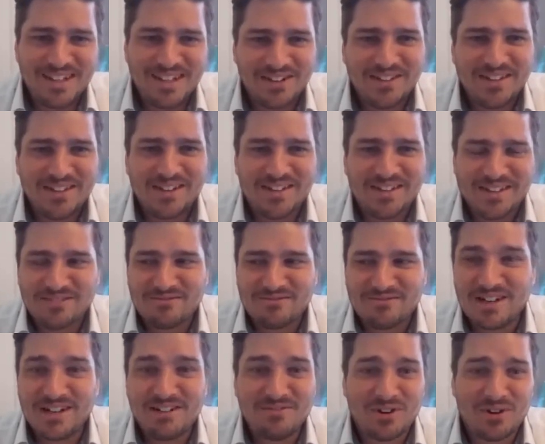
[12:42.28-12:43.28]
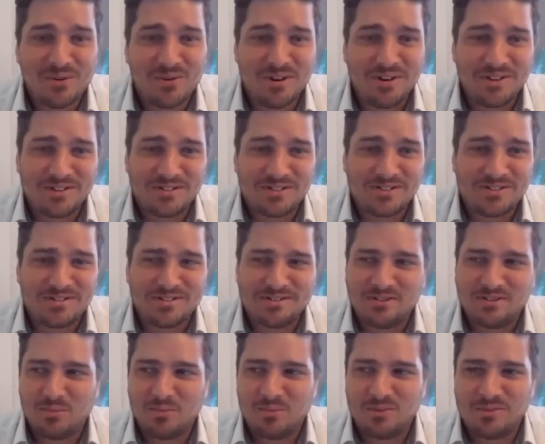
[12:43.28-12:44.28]
You know, that really requires
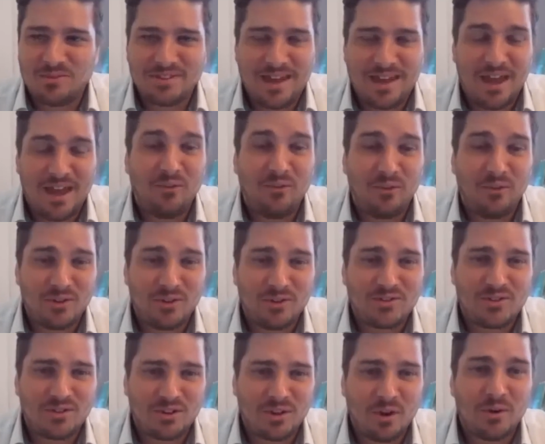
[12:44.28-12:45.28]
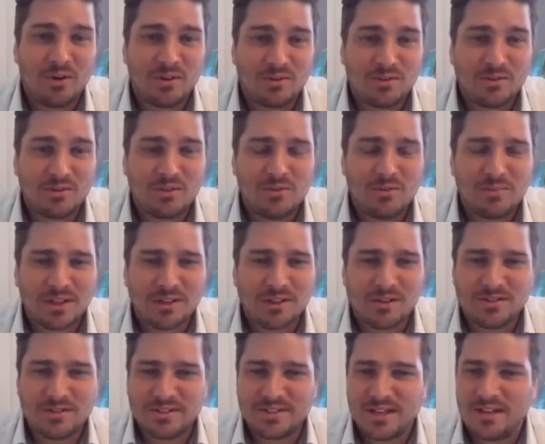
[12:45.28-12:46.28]
someone's effort to go and consume that
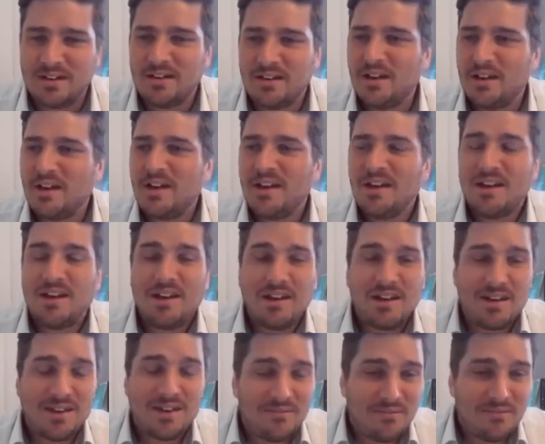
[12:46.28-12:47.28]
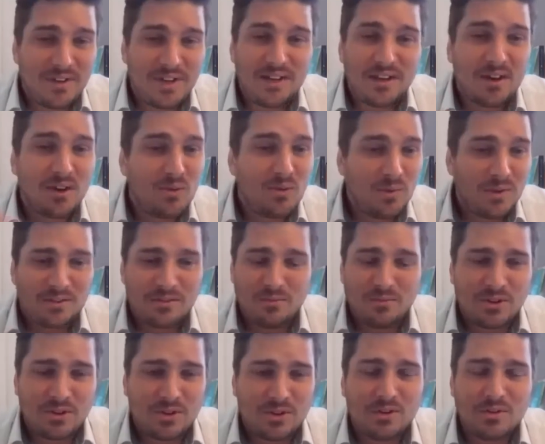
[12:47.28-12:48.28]
content. A video
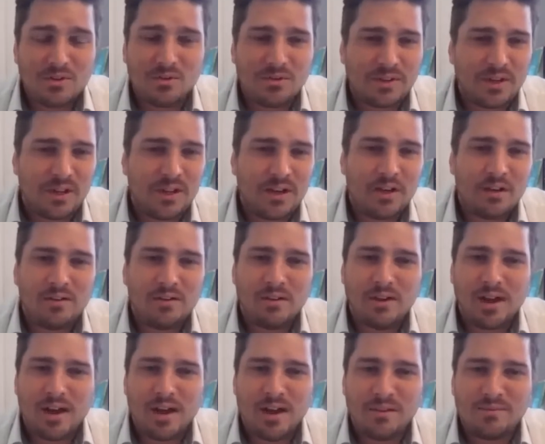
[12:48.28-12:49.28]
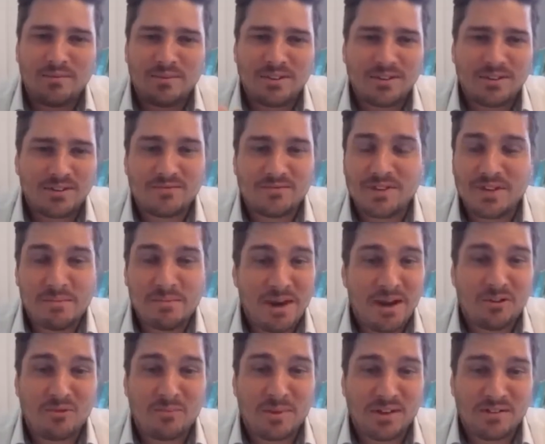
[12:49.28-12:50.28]
with good audio, doesn't really
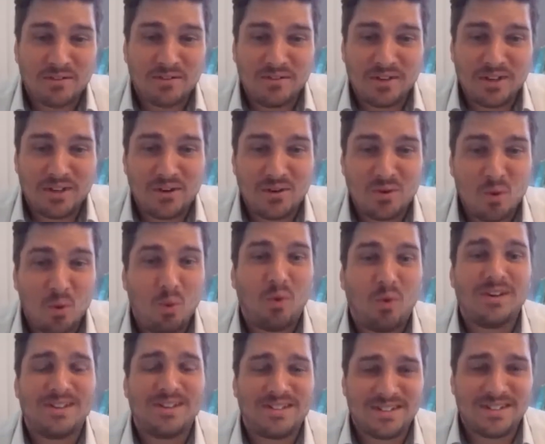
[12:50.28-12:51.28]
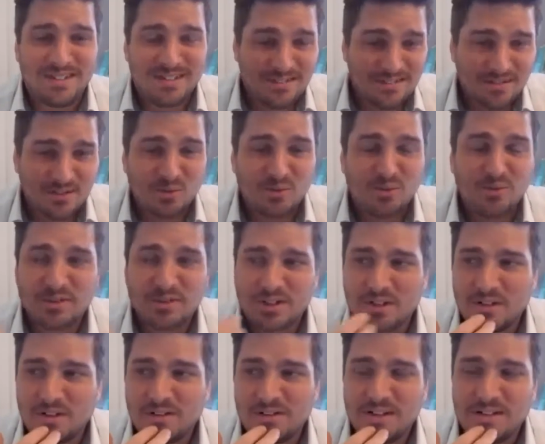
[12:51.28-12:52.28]
matter about the video quality. The
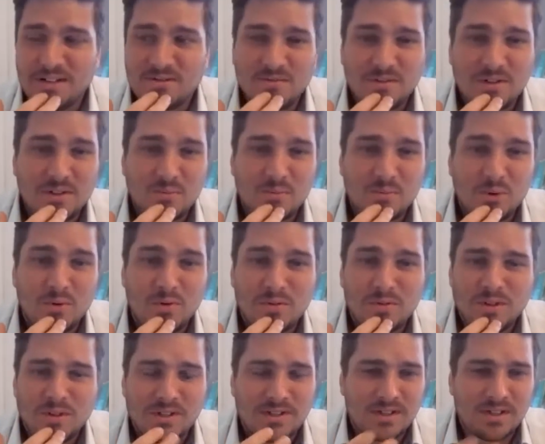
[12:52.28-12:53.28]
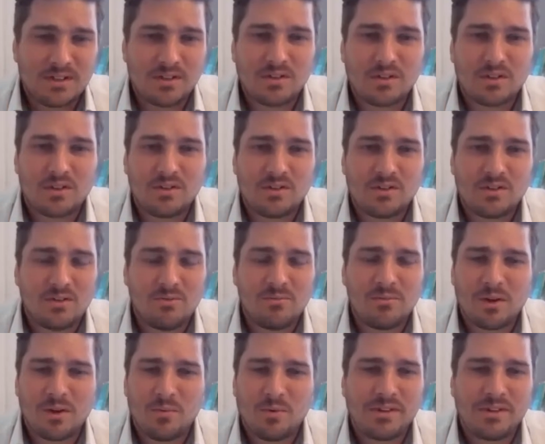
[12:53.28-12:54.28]
audio is really important, because they can
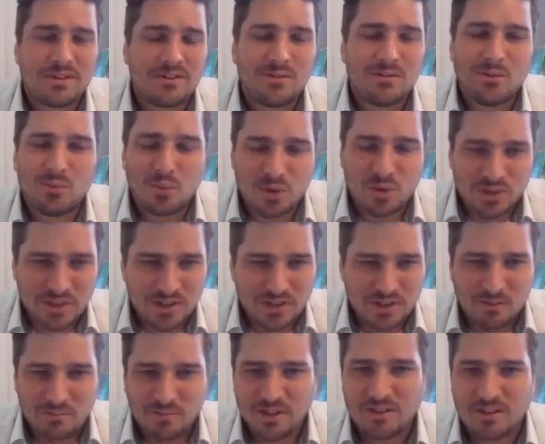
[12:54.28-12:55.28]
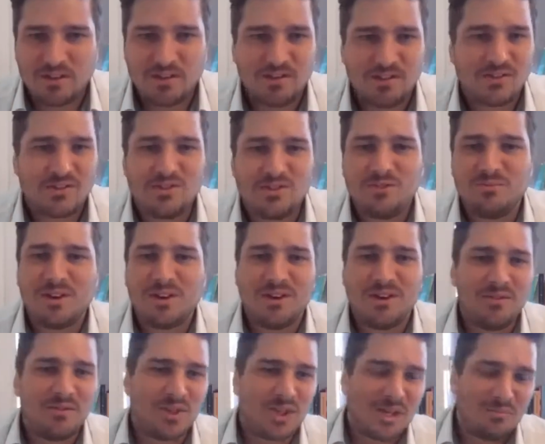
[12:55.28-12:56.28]
consume that while they're doing the washing up. They can consume that
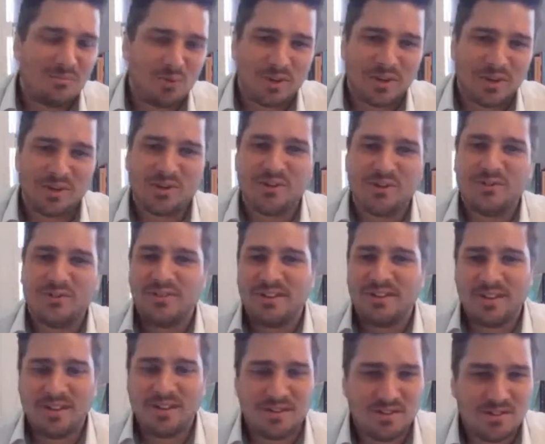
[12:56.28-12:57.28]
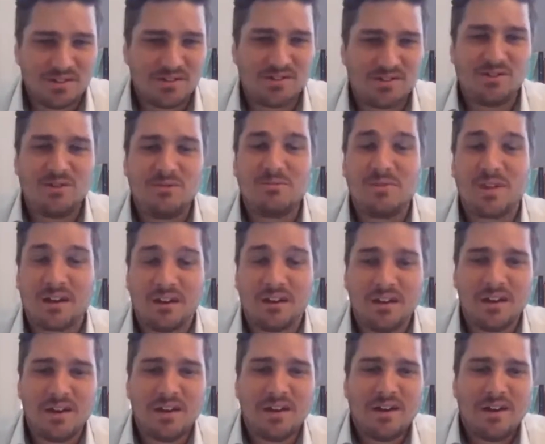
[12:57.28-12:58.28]
over their morning coffee. They can consume that,
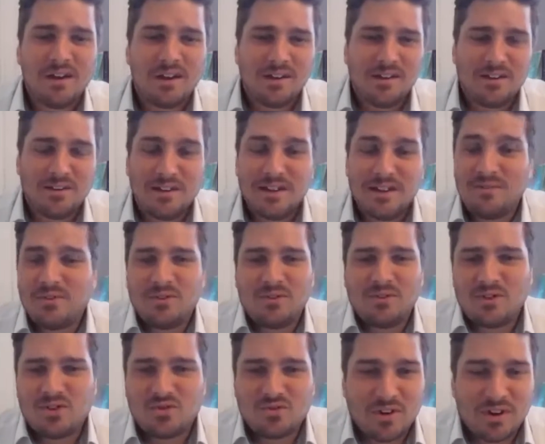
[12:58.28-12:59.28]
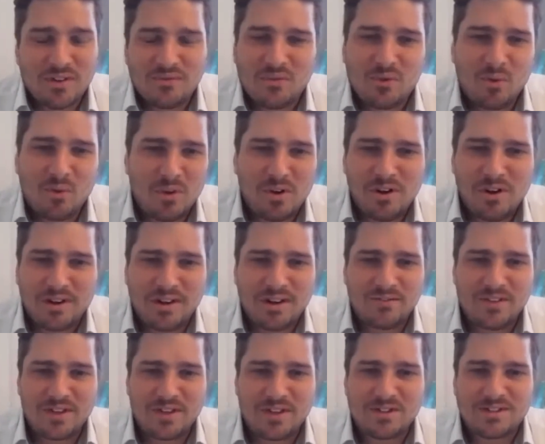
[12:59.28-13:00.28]
you know, even on the drive to work,
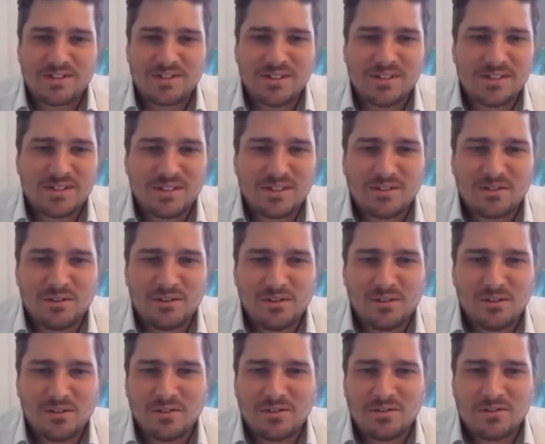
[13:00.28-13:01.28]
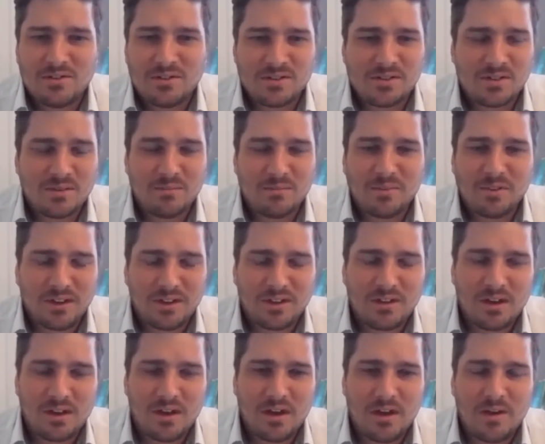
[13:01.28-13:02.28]
if they're just listening to something.
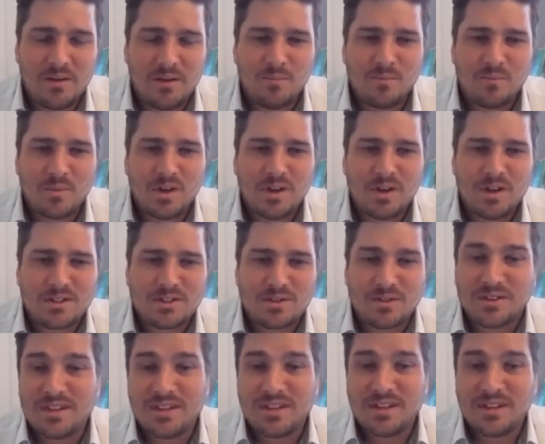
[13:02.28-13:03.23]
So I